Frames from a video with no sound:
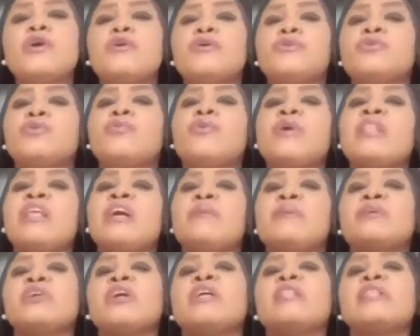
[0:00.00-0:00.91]
So while
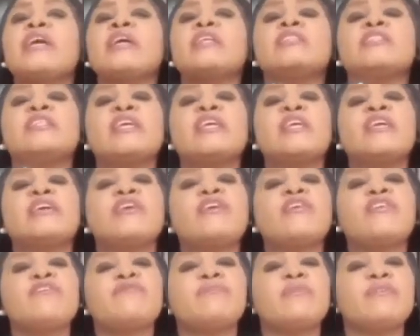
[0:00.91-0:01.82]
I'm kind of like taking
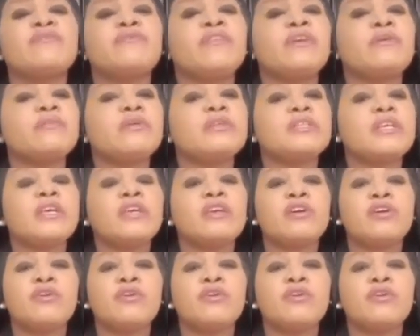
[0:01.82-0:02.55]
care of my family, taking care